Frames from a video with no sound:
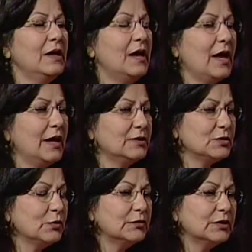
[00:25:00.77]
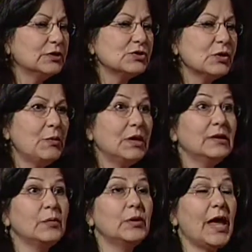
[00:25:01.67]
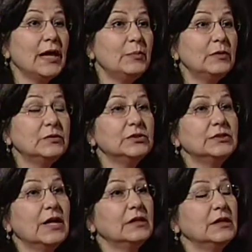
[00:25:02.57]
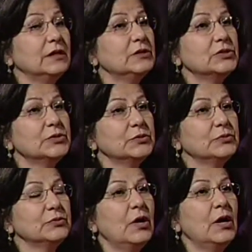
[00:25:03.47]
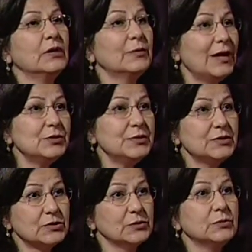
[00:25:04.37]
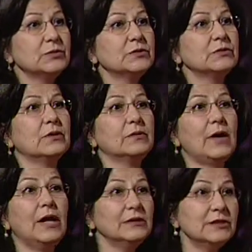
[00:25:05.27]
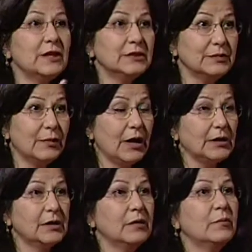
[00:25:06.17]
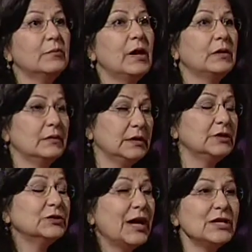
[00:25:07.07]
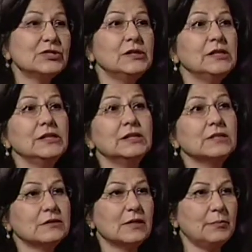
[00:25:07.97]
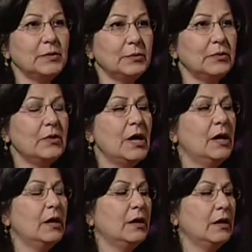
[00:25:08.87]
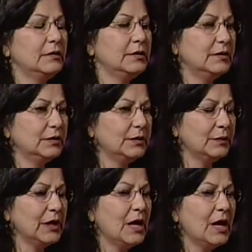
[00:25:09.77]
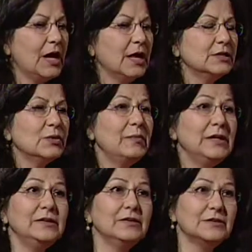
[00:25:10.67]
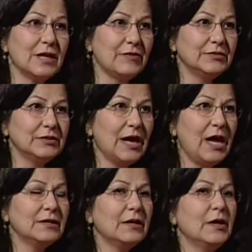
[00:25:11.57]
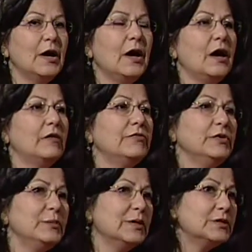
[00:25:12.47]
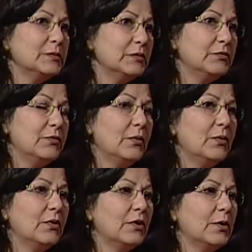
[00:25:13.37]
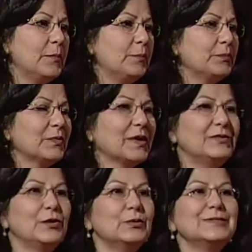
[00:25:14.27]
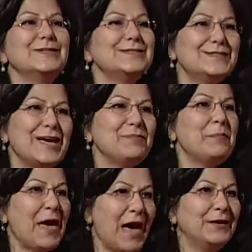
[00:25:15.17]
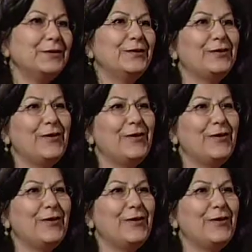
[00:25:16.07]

and so forth and so on, they were able to get into graduate schools outside Iran. Internationally is acceptable, their degree. And so many years after that, a few months before, there was the same pattern